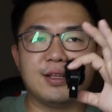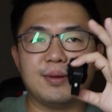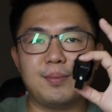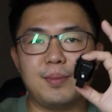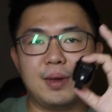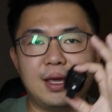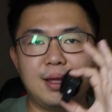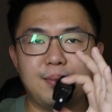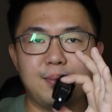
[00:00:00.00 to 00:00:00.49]
The
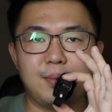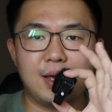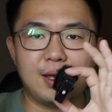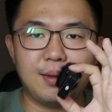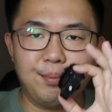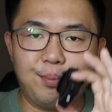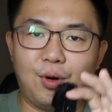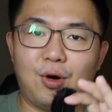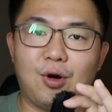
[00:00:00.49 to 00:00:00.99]

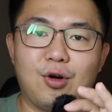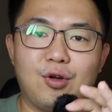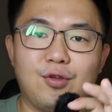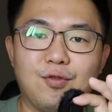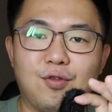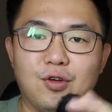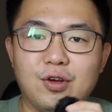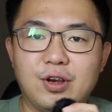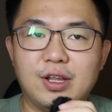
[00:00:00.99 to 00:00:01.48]
main
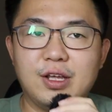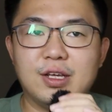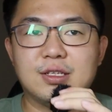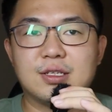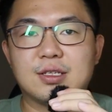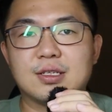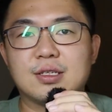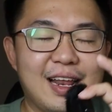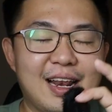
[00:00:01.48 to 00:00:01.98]
point for
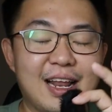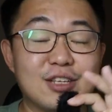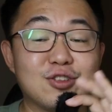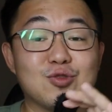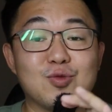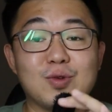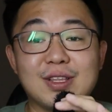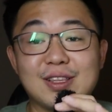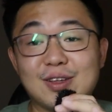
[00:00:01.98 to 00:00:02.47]
this, and let's
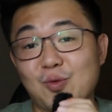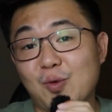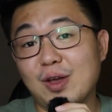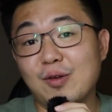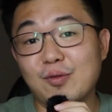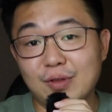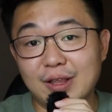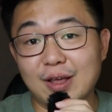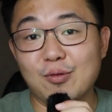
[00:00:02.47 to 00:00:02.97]
do it the
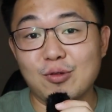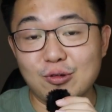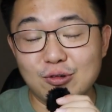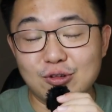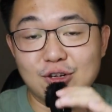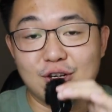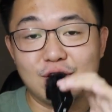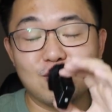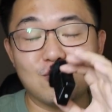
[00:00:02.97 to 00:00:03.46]
way that we
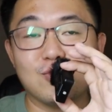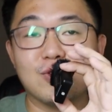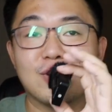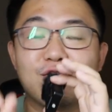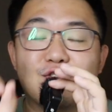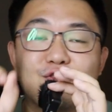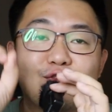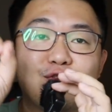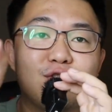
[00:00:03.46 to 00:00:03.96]
usually do,
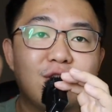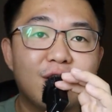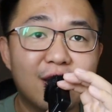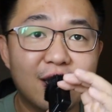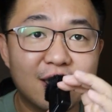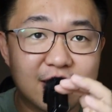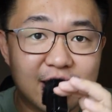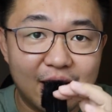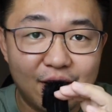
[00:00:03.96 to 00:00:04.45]
the three
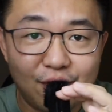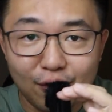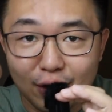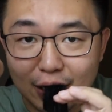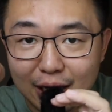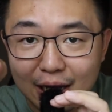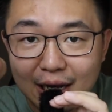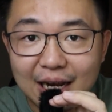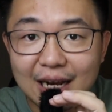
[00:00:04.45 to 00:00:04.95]
things that I
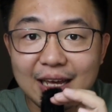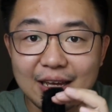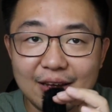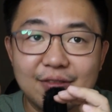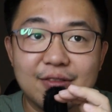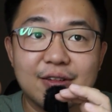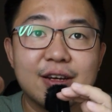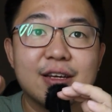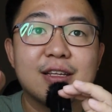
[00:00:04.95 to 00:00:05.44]
really like,
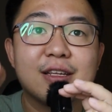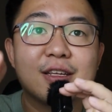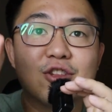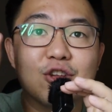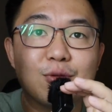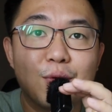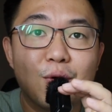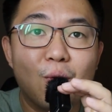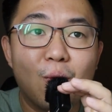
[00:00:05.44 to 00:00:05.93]
right?
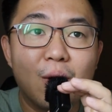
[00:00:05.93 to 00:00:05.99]
Number